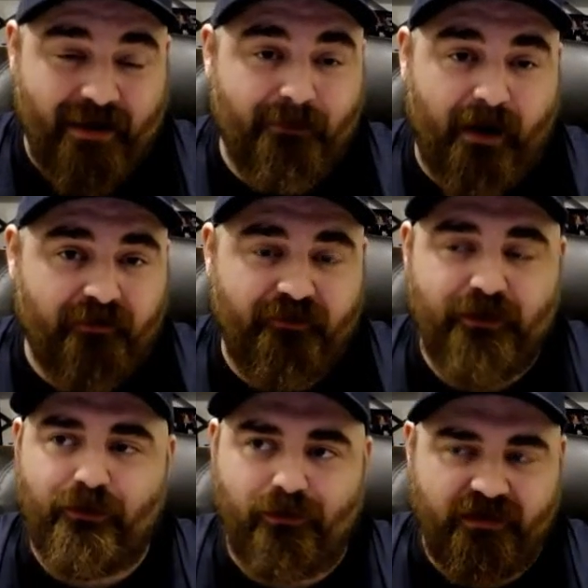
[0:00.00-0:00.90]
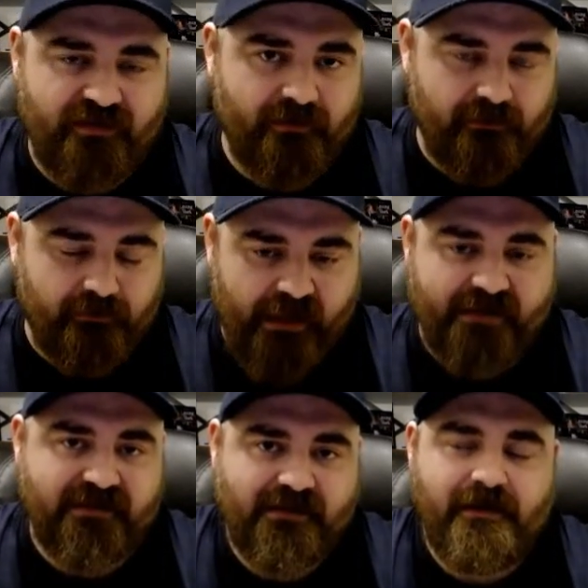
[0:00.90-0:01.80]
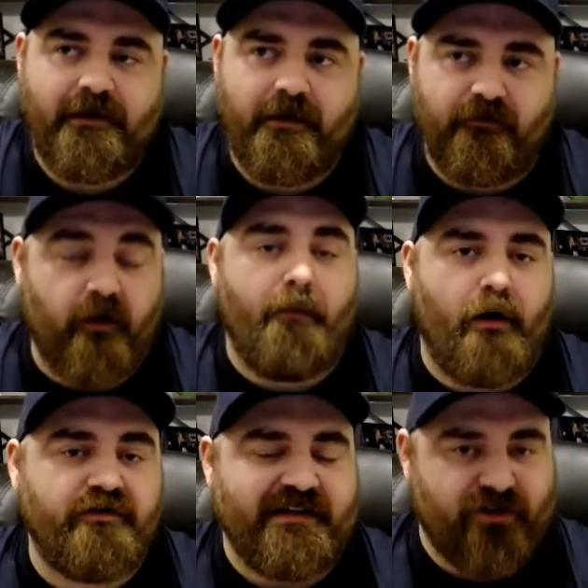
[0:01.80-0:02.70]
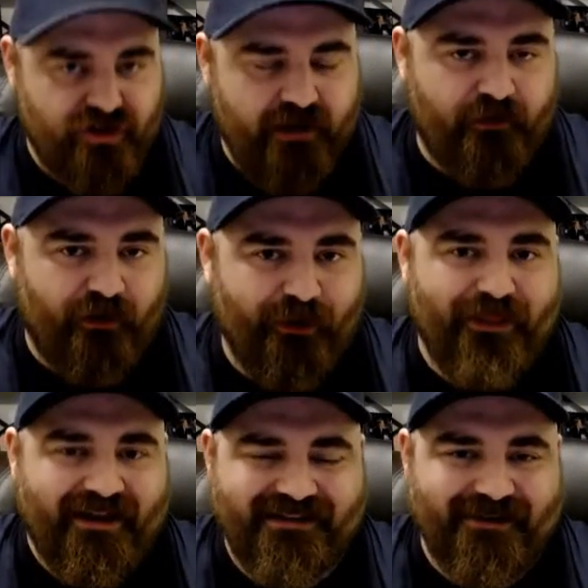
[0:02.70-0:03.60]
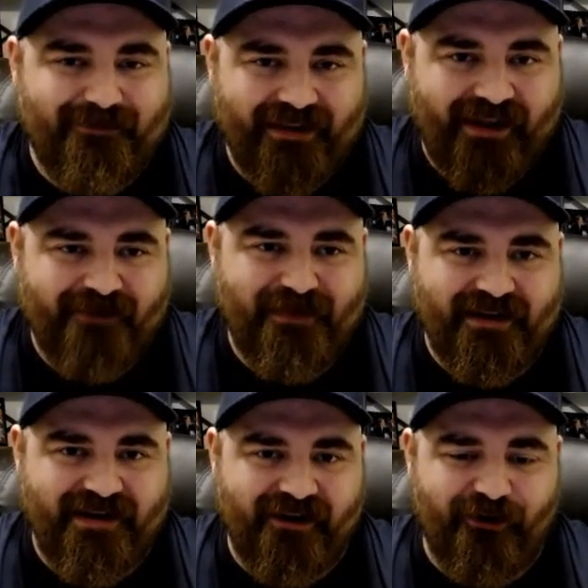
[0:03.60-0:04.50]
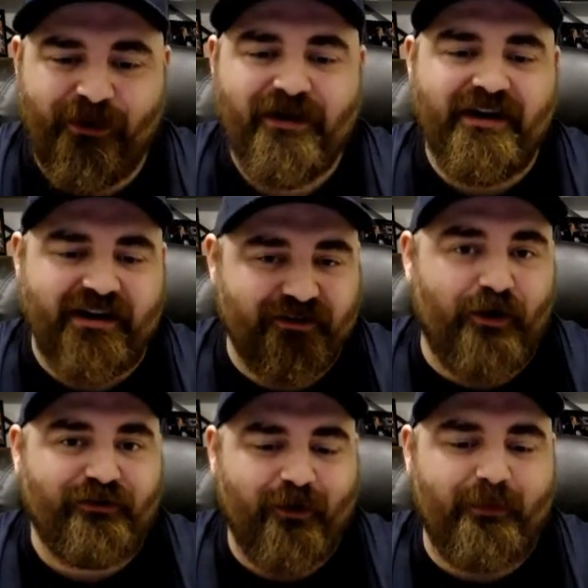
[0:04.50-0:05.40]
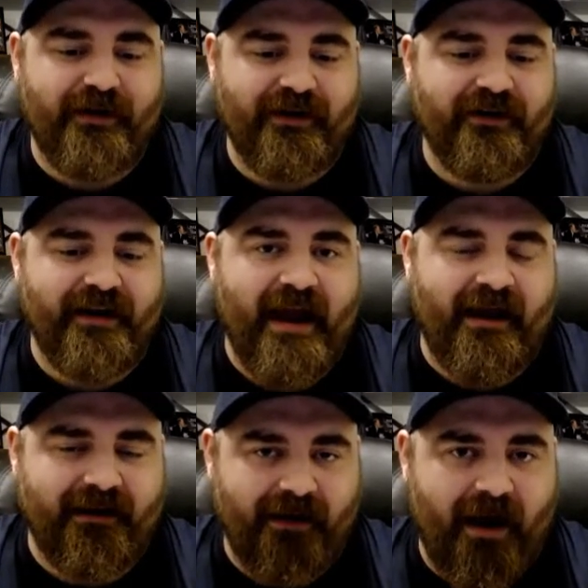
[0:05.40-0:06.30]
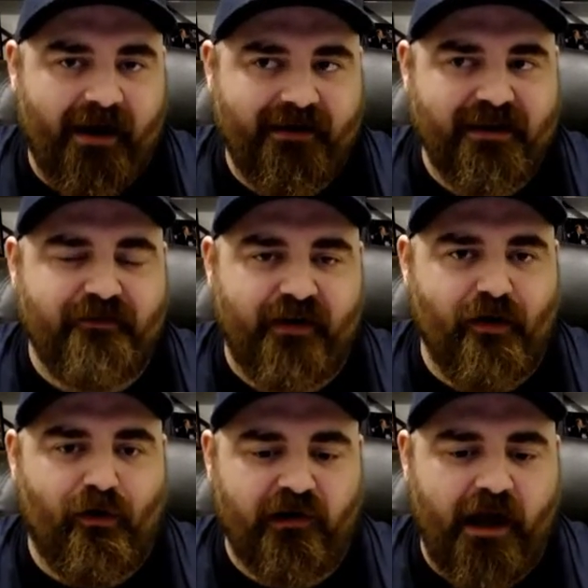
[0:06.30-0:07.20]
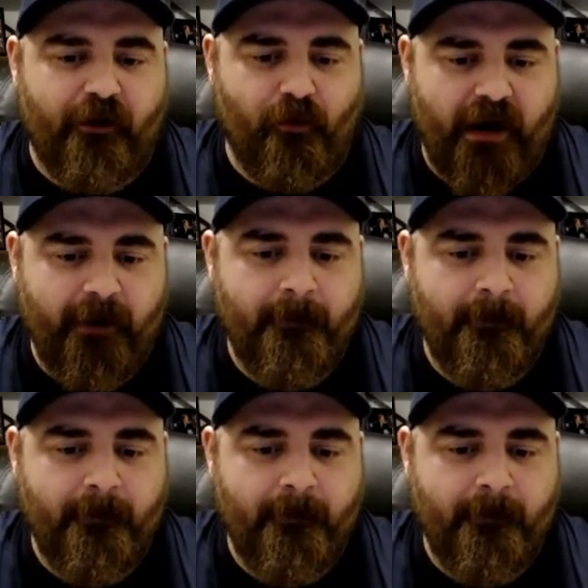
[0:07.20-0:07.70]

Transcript: And Mark Few, who is less verbose in general than somebody like Pete Carroll, is also pretty good at not giving a whole lot away.